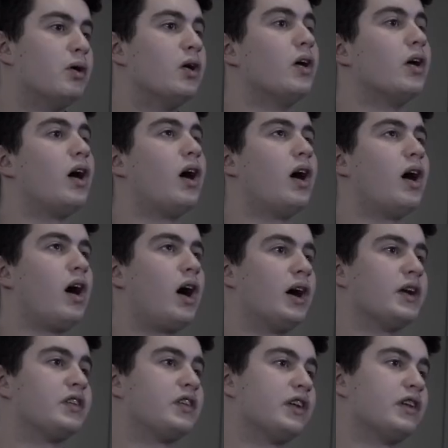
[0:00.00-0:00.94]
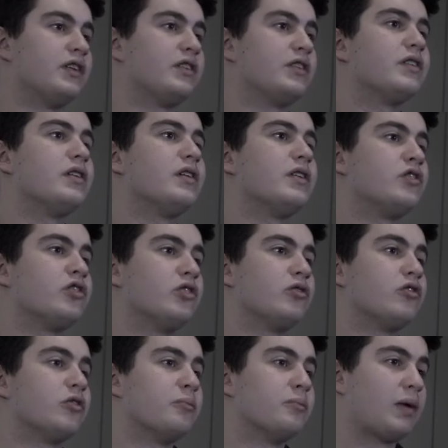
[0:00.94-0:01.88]
But I did
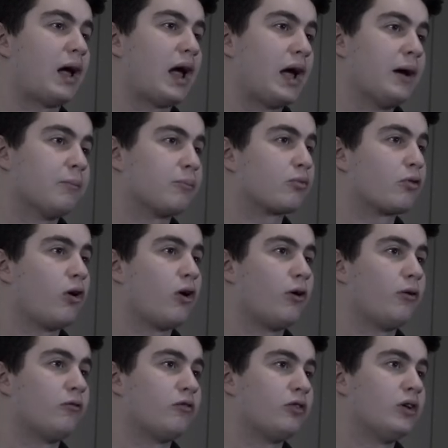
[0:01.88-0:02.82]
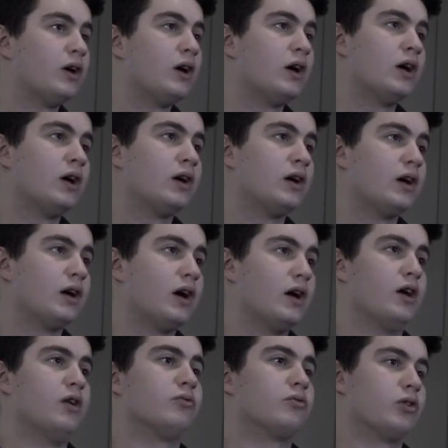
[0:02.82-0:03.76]
do some improv
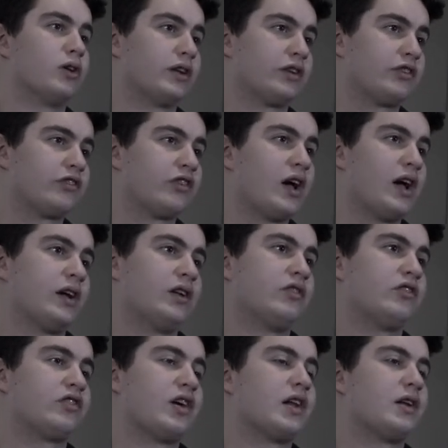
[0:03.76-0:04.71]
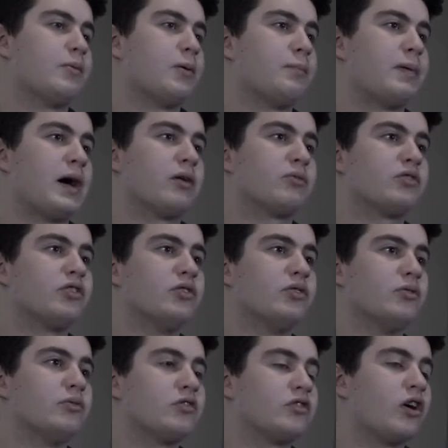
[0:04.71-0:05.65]
at Royal Exchange, and I'm about
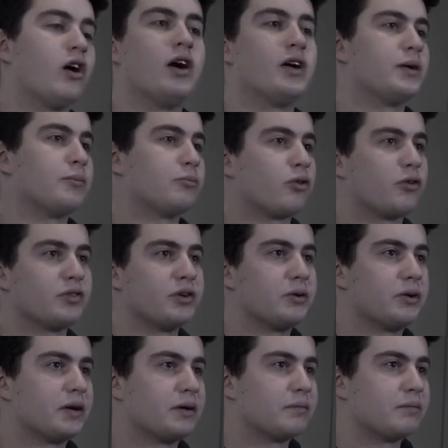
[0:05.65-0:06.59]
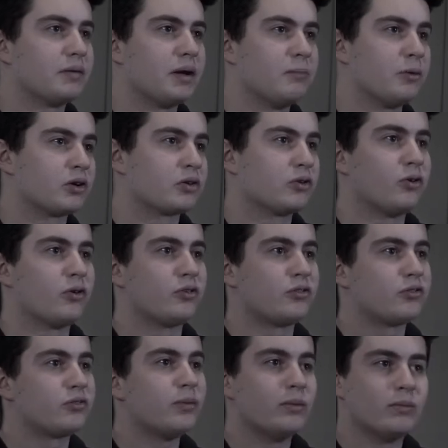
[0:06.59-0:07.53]
to start an improv unit in my
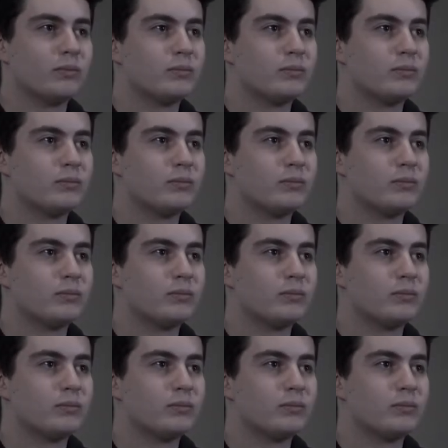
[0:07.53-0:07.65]
course.